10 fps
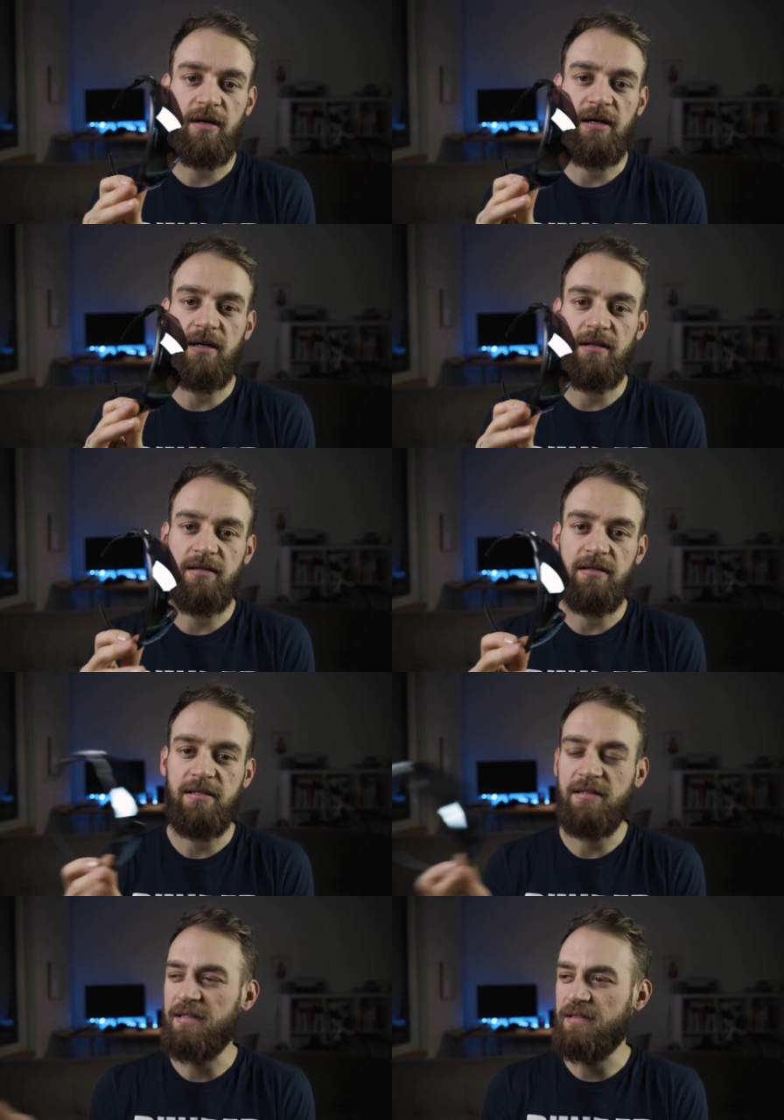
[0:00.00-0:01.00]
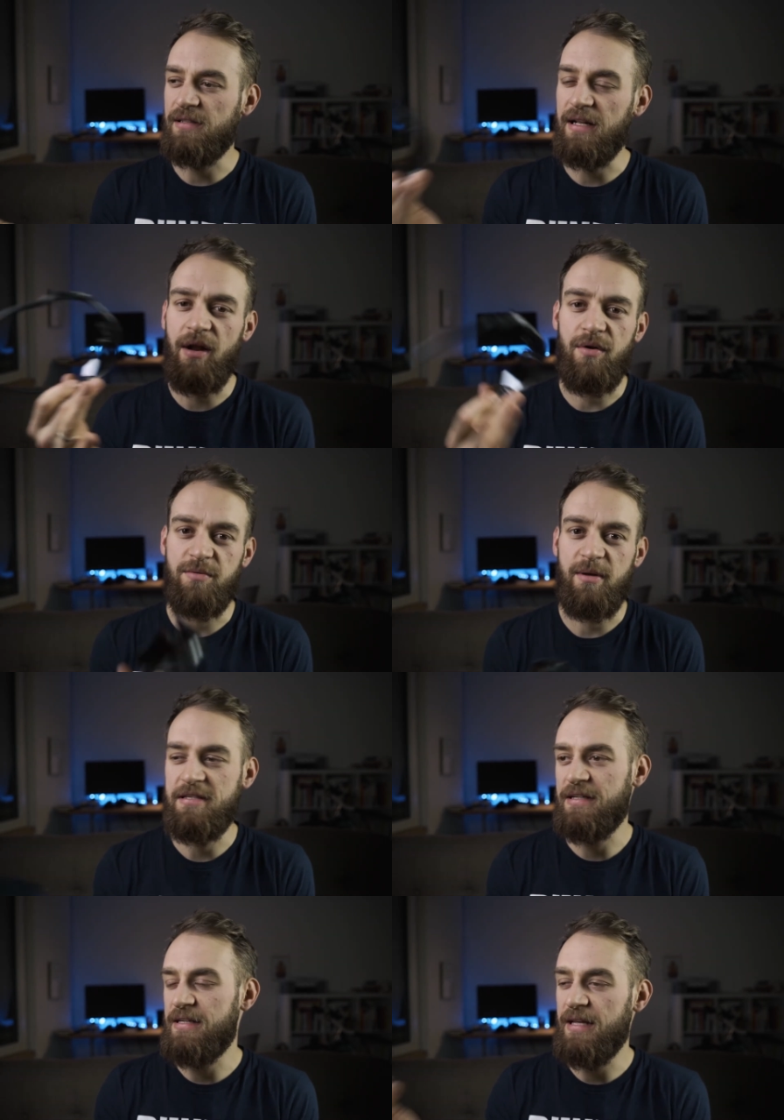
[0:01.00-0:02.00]
And glare is
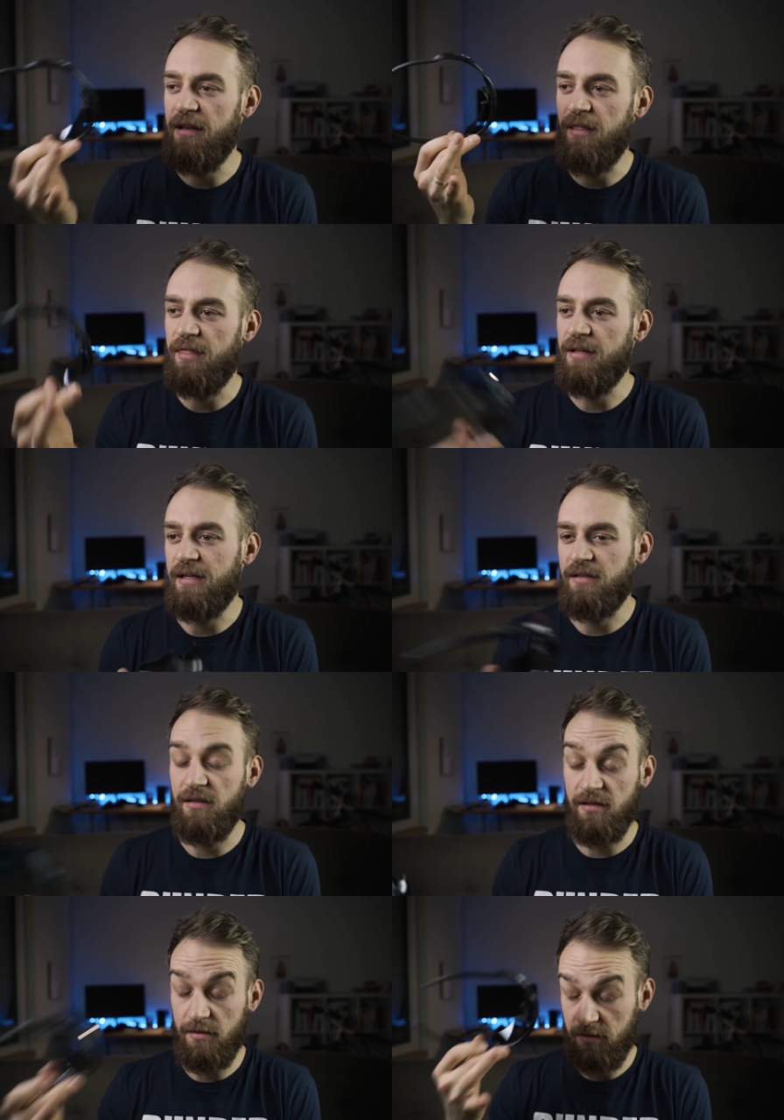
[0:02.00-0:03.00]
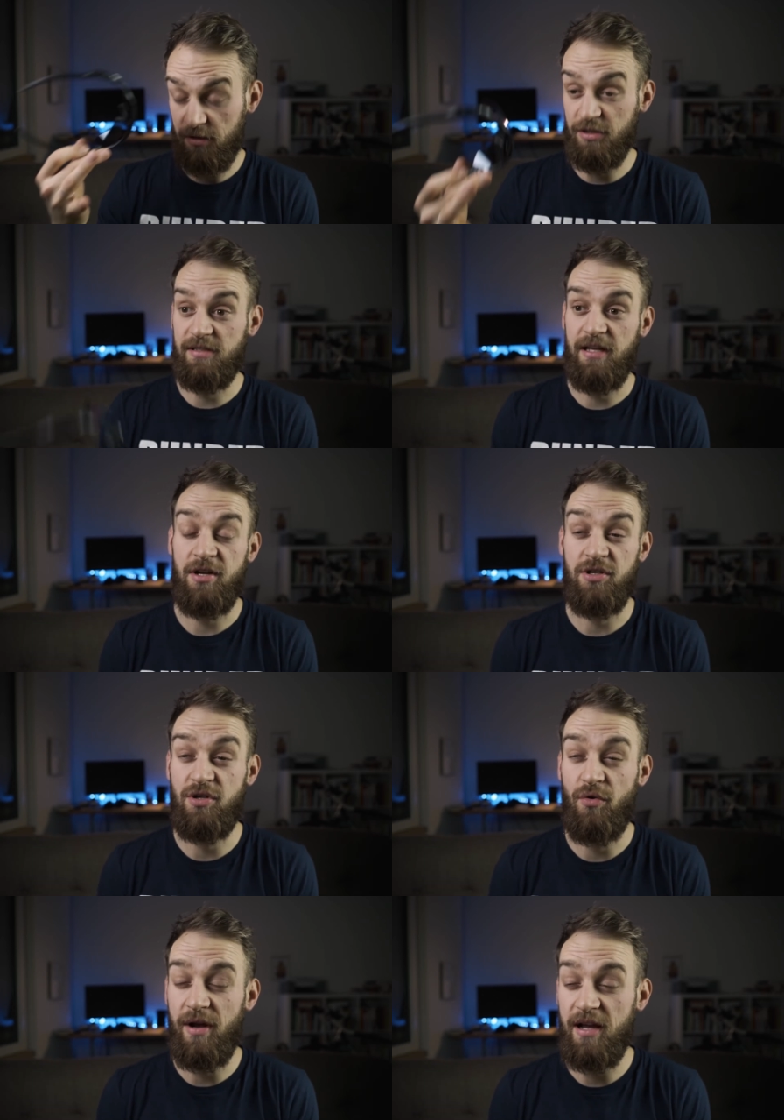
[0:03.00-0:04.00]
basically anything that just catches
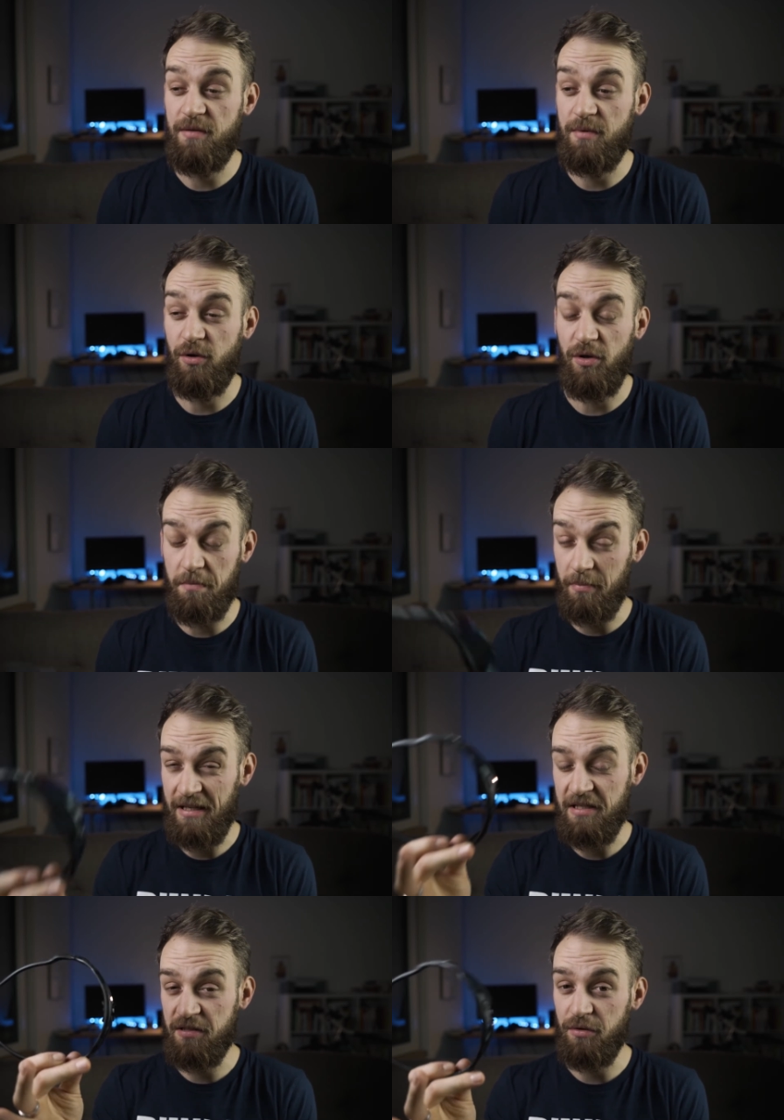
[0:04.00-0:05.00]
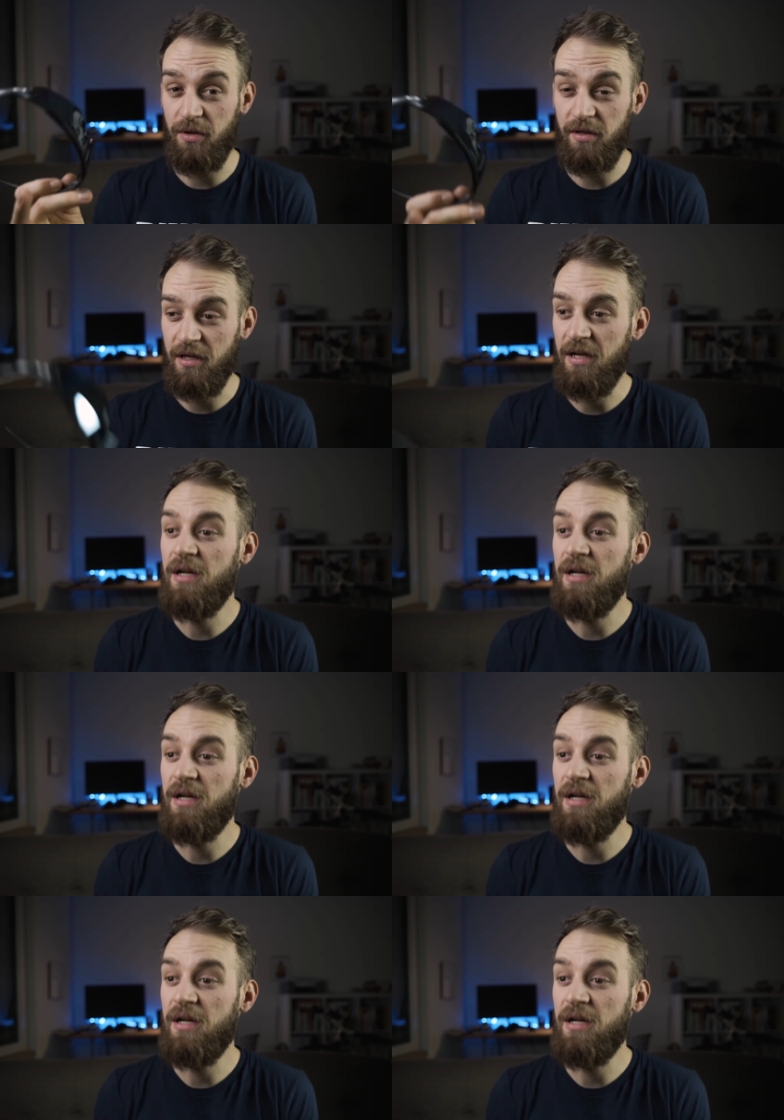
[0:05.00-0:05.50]
your eye because it blinks so hard.